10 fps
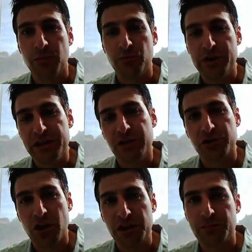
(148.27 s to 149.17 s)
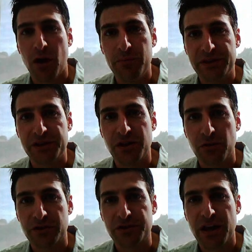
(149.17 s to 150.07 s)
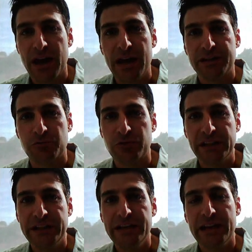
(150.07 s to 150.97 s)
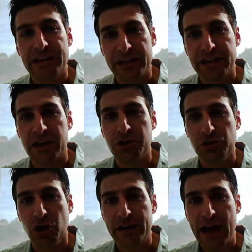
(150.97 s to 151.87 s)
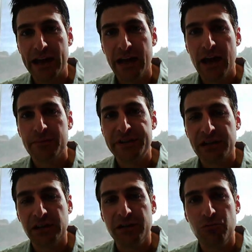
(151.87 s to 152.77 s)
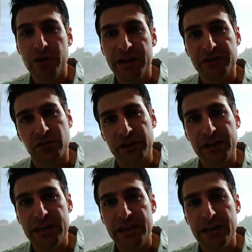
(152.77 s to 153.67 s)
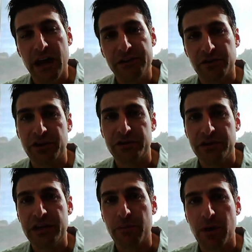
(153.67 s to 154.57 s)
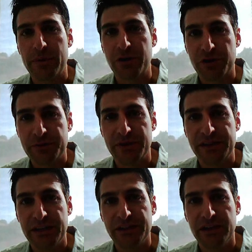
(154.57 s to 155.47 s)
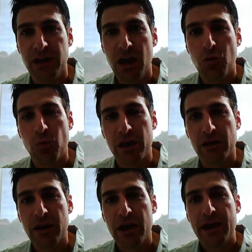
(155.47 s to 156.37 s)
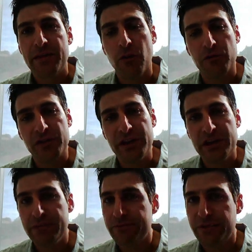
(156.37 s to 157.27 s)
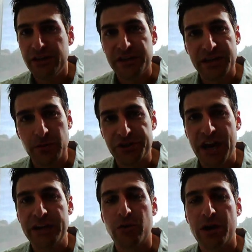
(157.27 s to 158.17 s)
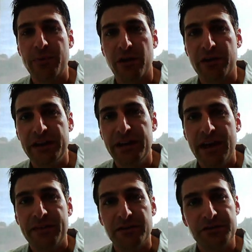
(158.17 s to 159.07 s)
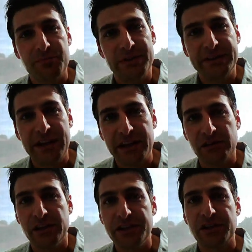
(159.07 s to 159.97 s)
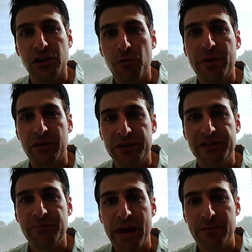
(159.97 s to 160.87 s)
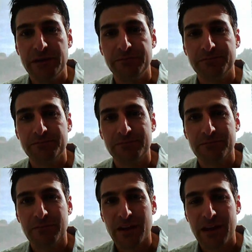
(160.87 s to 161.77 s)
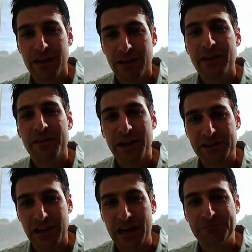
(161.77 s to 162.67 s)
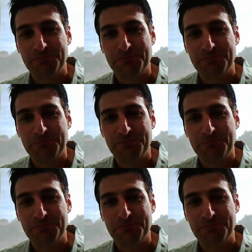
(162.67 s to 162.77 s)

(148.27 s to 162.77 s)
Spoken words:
we encourage all small business owners to really take a good look at, particularly during the upcoming Christmas season, where over the December-January period, there's particularly slow periods of payment. Thanks a lot.